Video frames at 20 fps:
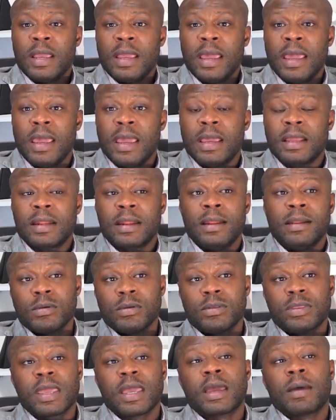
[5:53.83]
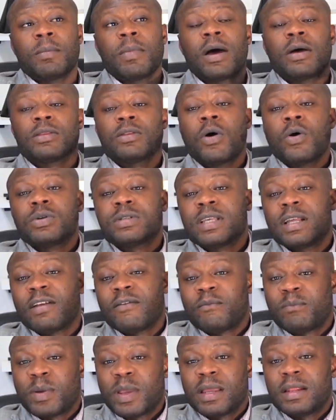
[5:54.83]
and you think about those that
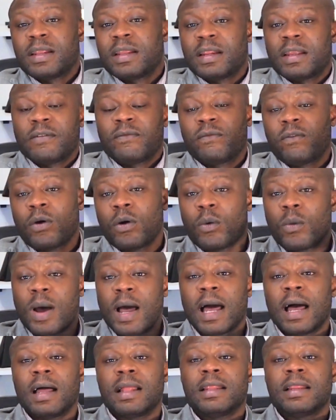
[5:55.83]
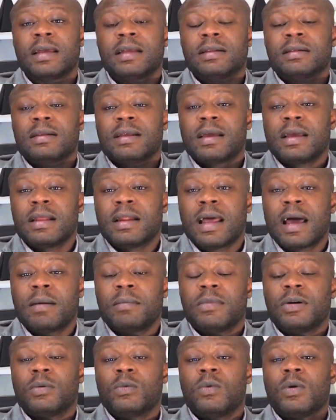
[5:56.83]
have been in it for a while, and
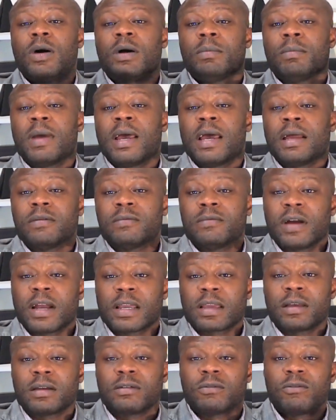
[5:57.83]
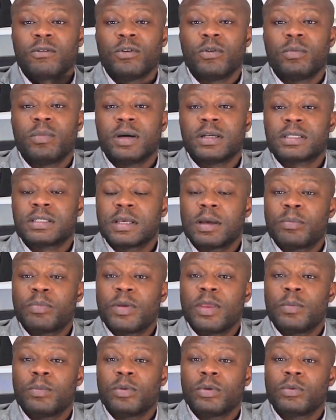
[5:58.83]
I'm a one-man wrecking crew, but some
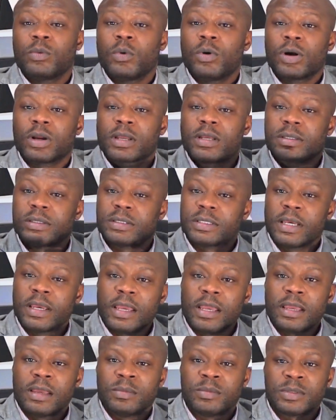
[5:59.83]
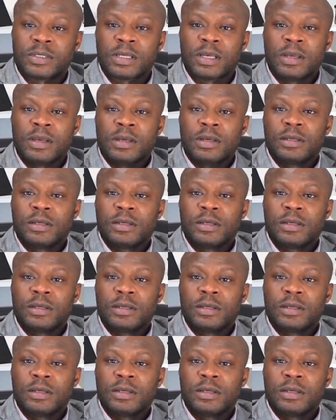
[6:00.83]
people work in teams